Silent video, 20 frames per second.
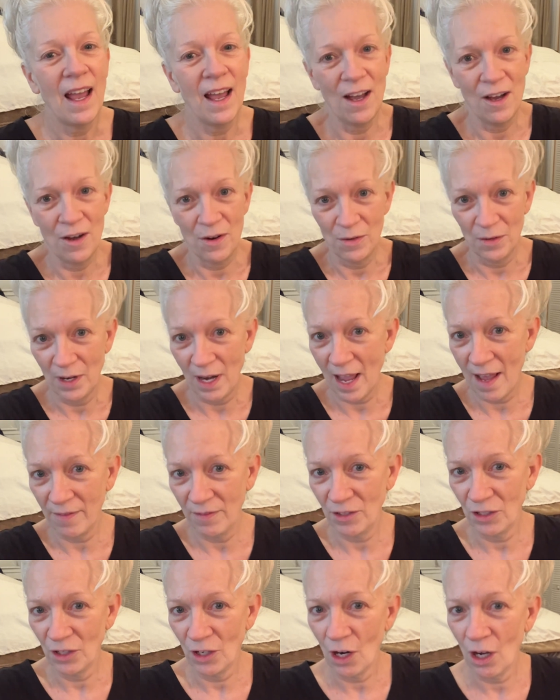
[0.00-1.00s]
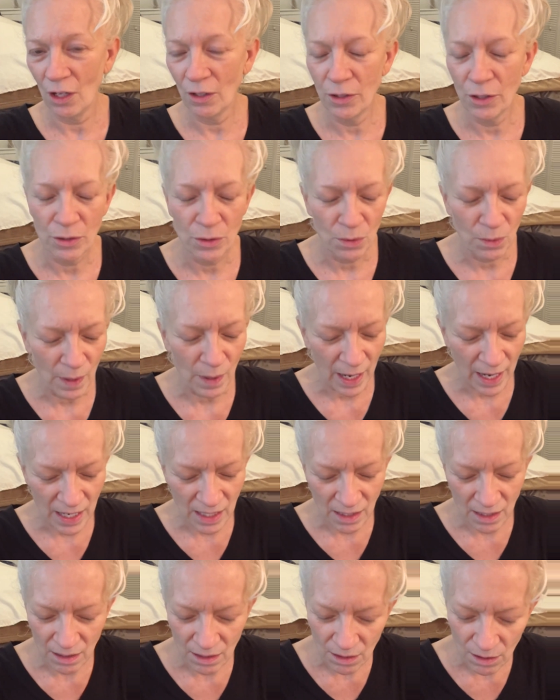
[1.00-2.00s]
out after all those
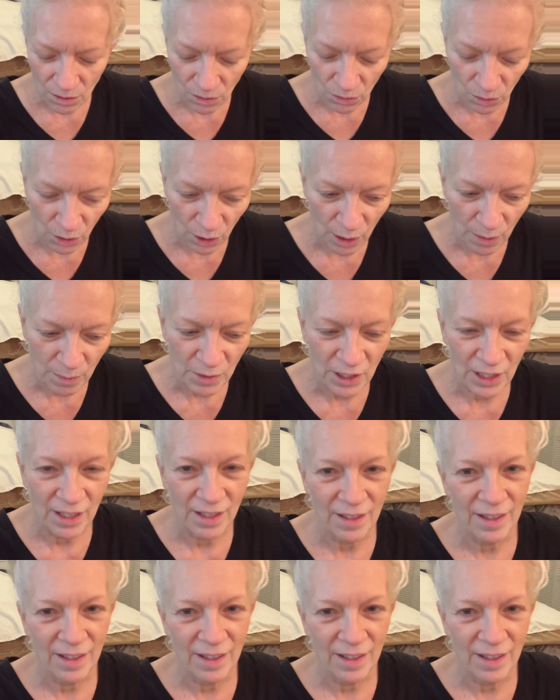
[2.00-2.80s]
rains and storms.